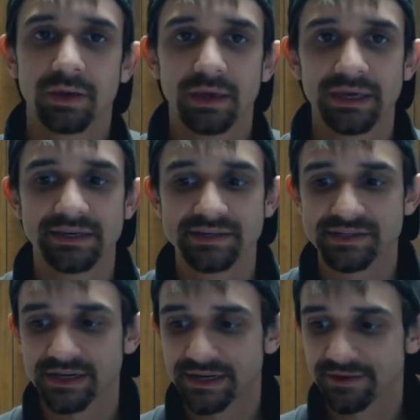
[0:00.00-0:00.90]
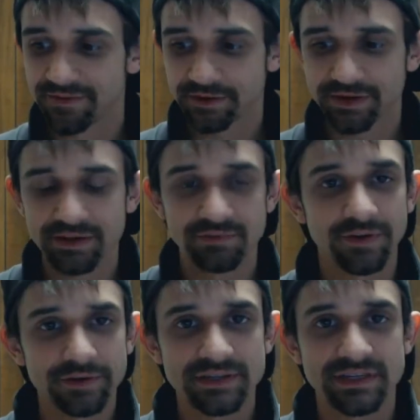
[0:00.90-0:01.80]
is very,
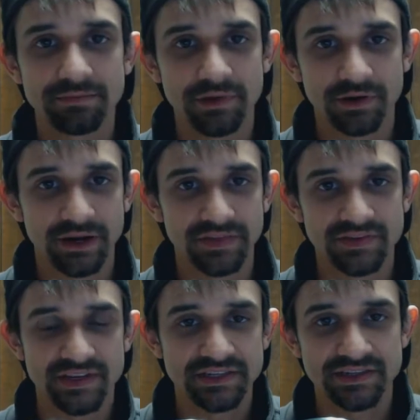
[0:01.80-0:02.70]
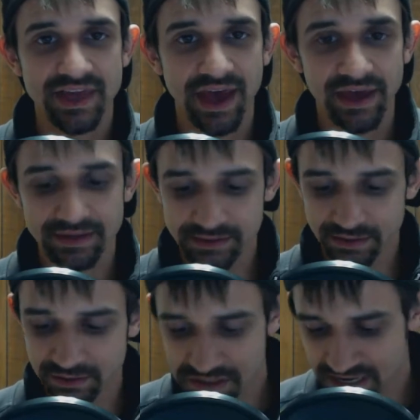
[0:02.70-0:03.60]
very similar in the sense that
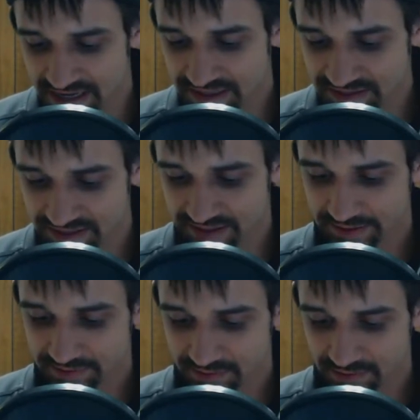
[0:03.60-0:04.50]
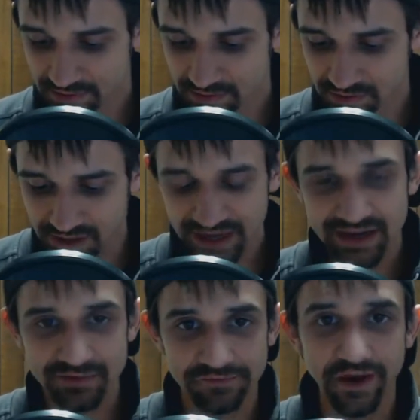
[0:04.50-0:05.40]
you
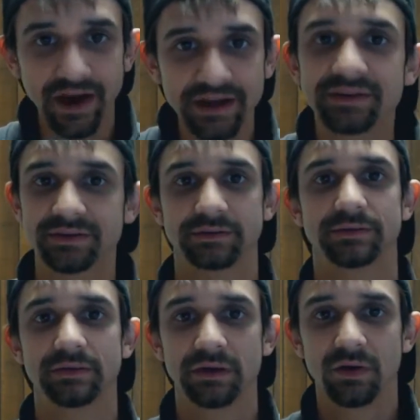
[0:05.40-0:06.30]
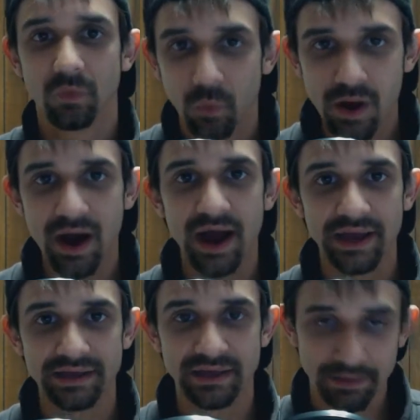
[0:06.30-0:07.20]
can't find
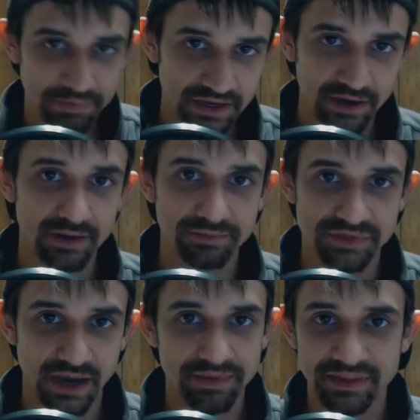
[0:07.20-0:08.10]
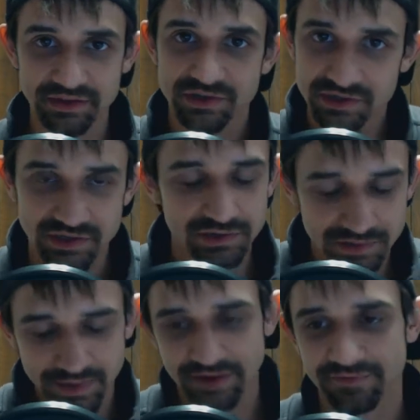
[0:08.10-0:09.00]
why it becomes. I mean, there's a certain
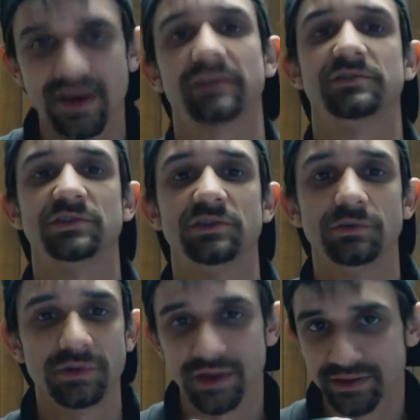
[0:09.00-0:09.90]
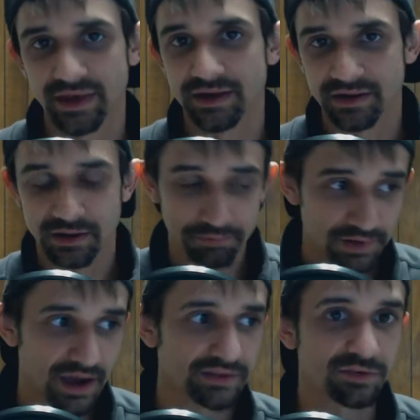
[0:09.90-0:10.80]
amount of factors into it like that. It could
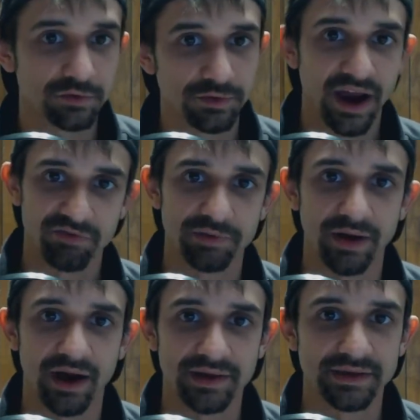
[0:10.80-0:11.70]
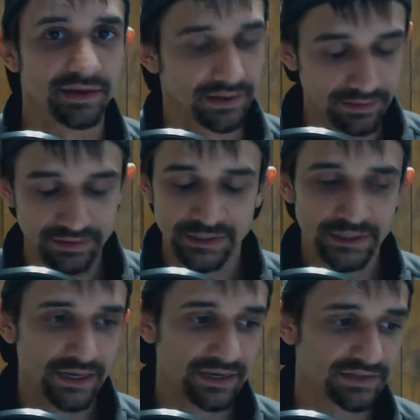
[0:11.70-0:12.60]
apply to everybody and
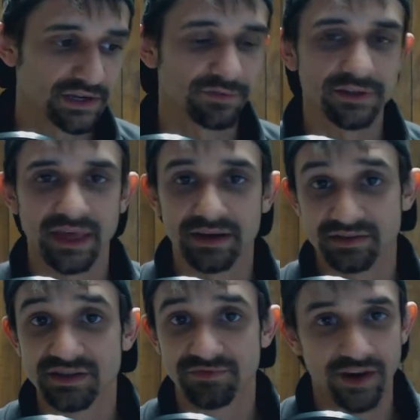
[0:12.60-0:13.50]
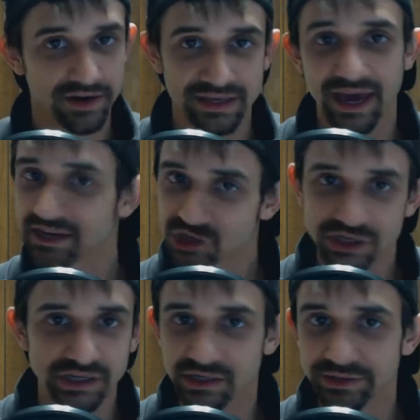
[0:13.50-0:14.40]
stuff like that, and it's very
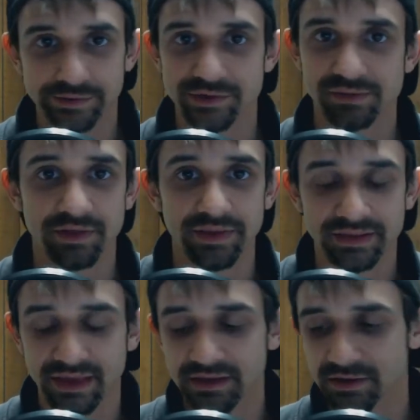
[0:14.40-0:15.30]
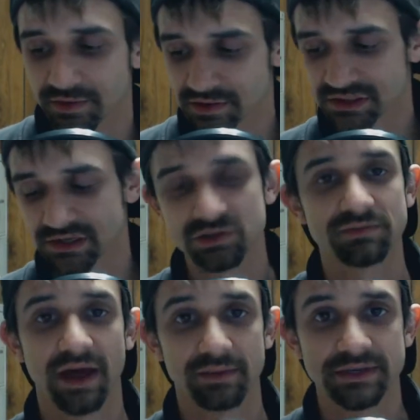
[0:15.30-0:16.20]
catchy or something like that. There's
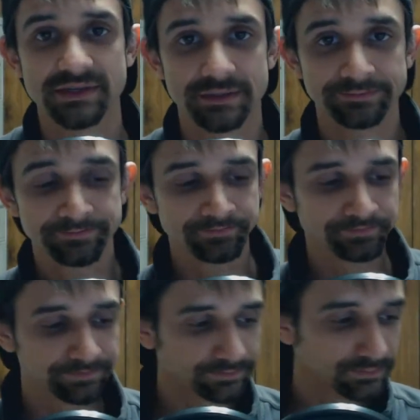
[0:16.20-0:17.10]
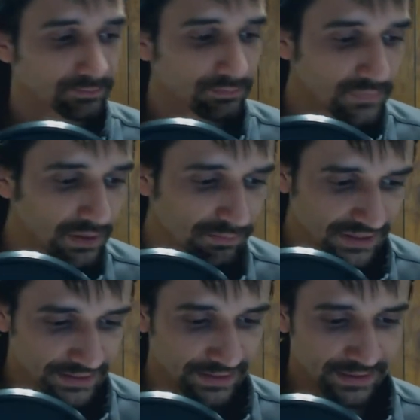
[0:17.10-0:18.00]
some elements. But